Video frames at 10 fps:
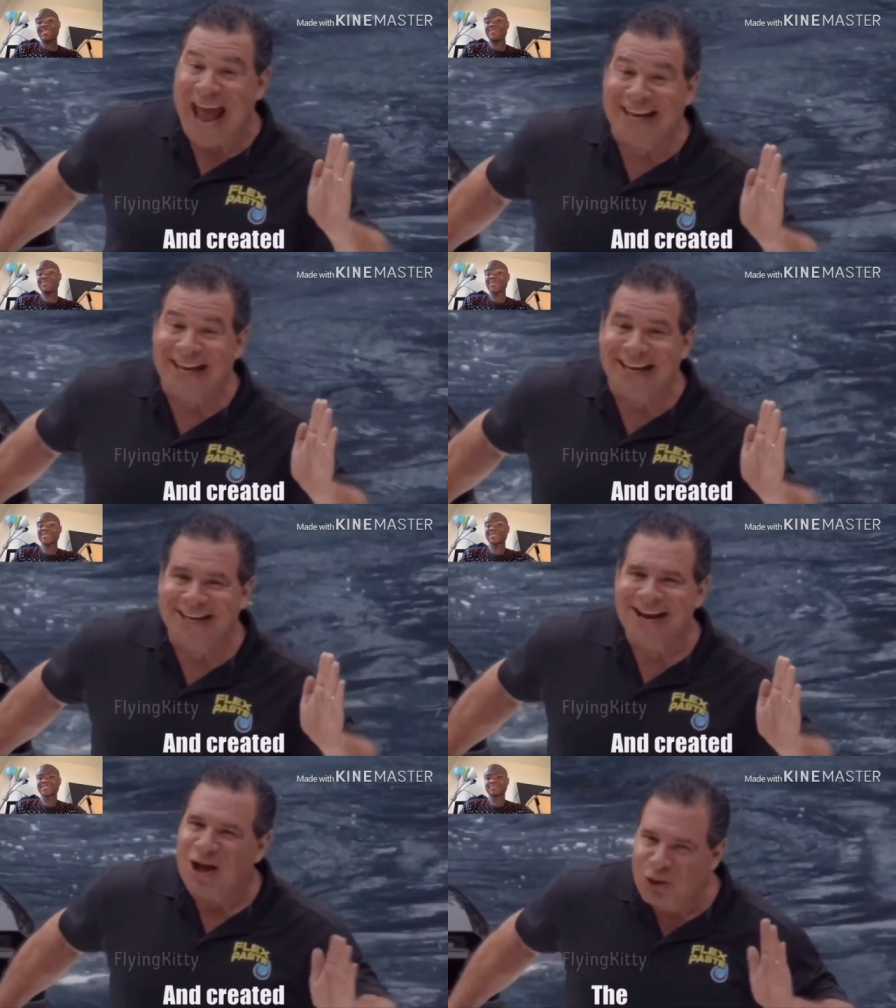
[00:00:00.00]

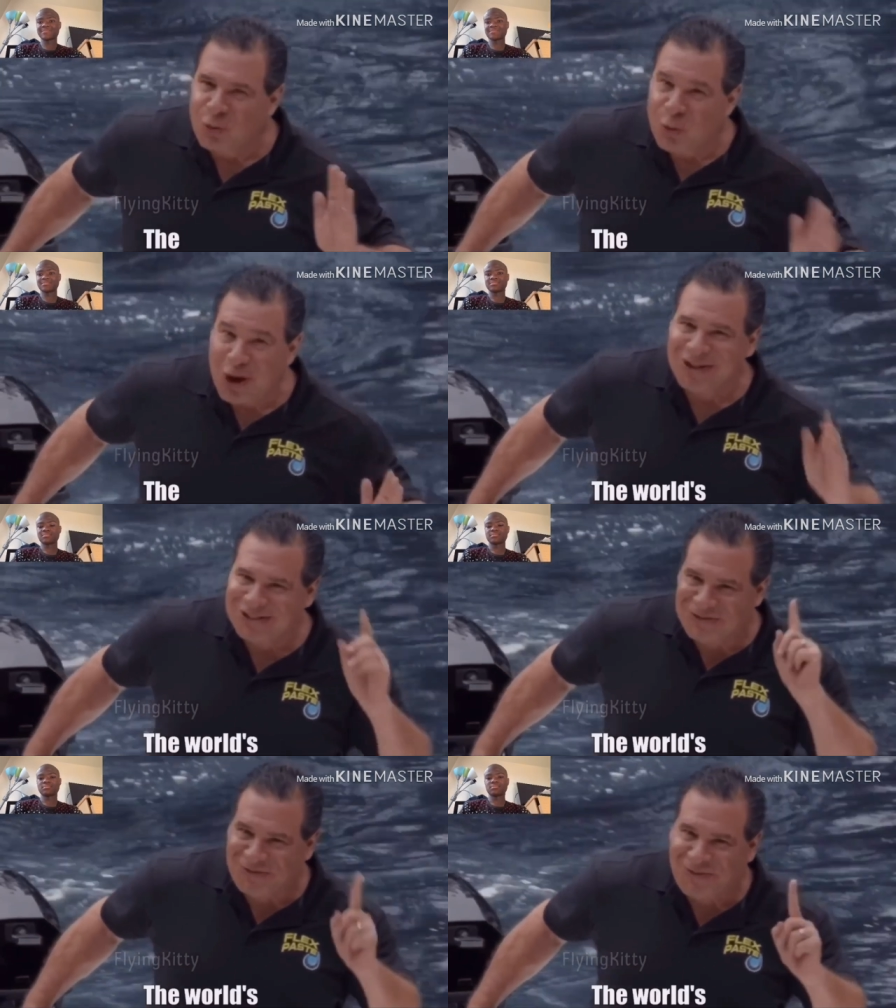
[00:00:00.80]
Created the
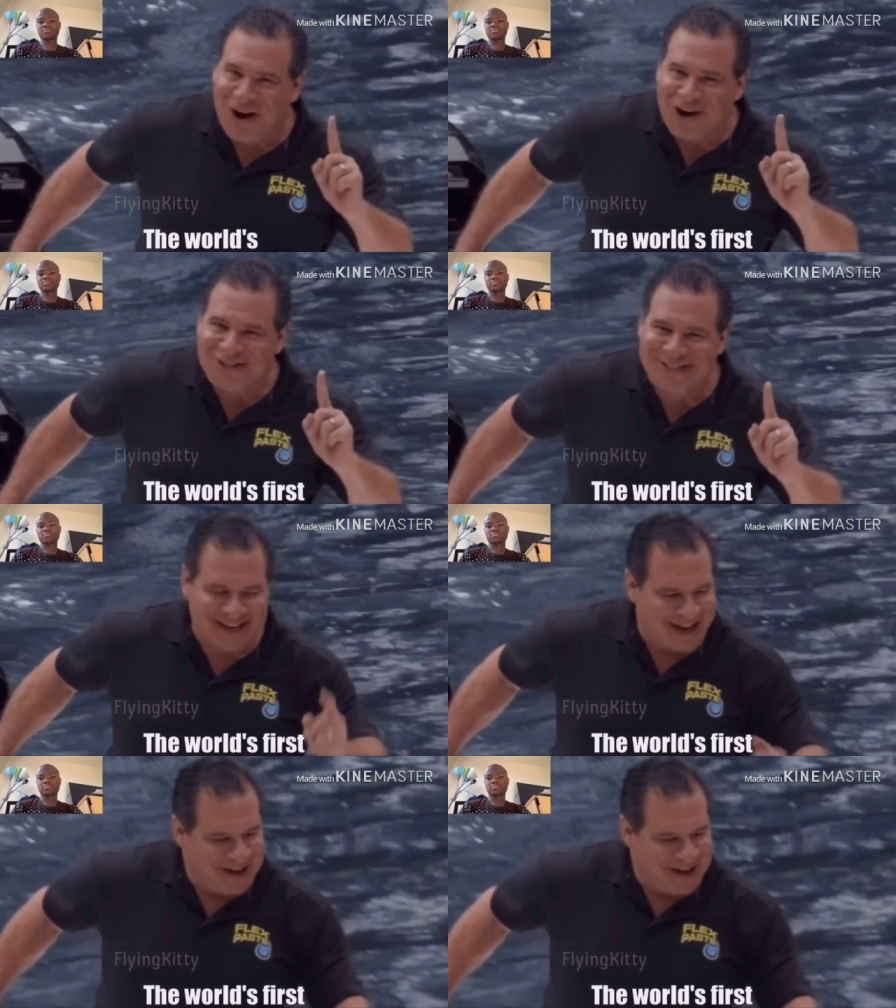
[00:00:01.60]
world's first